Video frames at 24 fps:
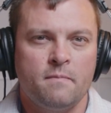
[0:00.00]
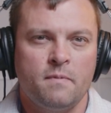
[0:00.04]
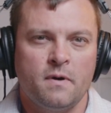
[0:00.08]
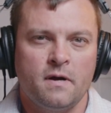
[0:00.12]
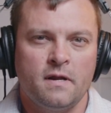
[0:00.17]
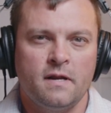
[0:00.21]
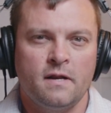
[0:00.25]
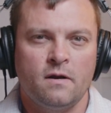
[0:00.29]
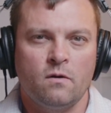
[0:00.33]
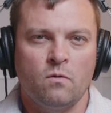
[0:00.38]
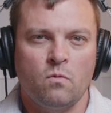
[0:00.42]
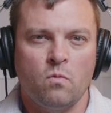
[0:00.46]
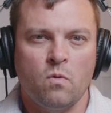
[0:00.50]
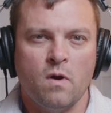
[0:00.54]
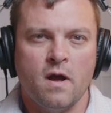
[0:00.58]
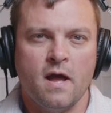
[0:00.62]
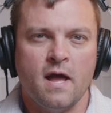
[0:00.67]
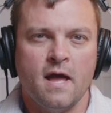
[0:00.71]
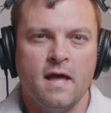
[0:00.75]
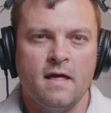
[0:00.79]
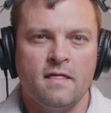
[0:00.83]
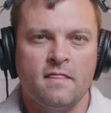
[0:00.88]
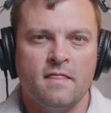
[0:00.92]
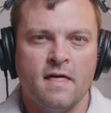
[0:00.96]
but in a
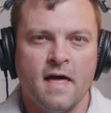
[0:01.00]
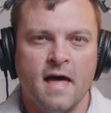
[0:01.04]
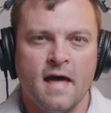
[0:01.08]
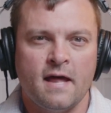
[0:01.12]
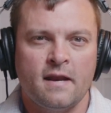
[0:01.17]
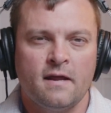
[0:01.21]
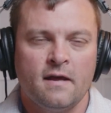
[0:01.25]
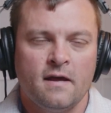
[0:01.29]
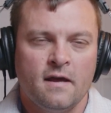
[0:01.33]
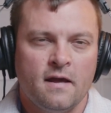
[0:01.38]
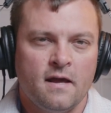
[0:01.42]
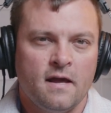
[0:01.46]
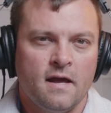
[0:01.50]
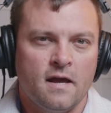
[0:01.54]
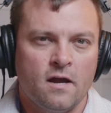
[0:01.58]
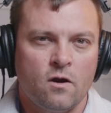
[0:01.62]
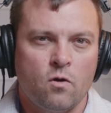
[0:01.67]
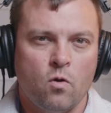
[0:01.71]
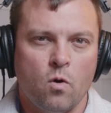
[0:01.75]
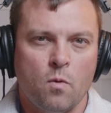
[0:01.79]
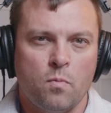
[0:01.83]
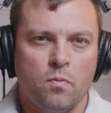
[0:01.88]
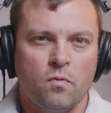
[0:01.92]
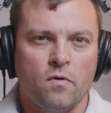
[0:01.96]
way that
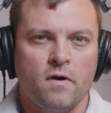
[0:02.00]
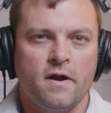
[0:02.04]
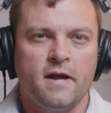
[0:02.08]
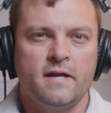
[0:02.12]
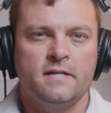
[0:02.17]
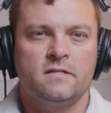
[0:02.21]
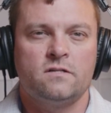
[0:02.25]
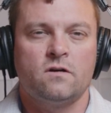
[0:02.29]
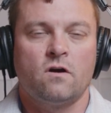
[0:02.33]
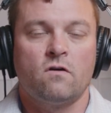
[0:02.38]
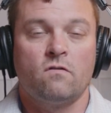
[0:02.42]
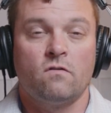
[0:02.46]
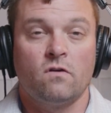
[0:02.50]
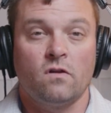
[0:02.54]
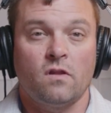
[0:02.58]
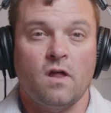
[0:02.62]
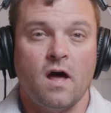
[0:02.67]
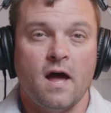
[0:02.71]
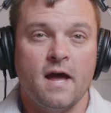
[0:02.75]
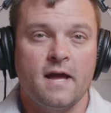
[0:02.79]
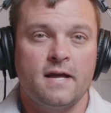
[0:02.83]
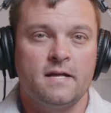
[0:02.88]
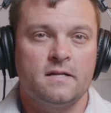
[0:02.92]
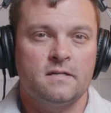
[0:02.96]
incorporates our
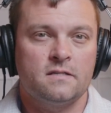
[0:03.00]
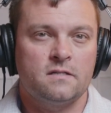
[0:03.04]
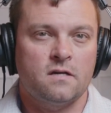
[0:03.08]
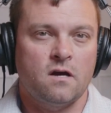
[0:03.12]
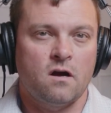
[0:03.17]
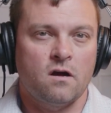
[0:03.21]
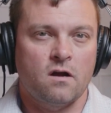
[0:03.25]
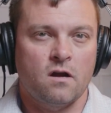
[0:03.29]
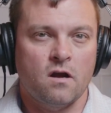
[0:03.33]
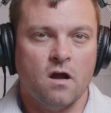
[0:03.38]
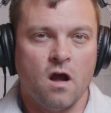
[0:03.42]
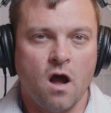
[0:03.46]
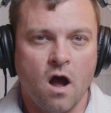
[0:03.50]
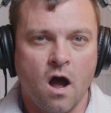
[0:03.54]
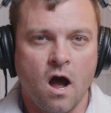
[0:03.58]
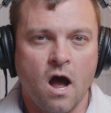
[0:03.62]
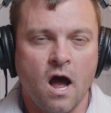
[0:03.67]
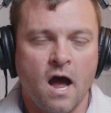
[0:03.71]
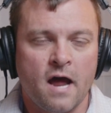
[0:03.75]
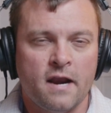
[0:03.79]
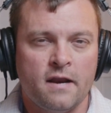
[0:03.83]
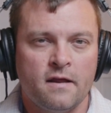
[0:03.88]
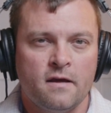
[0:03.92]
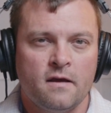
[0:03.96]
reliance on
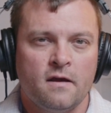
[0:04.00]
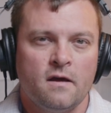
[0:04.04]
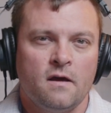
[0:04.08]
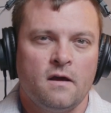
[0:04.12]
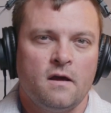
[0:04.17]
God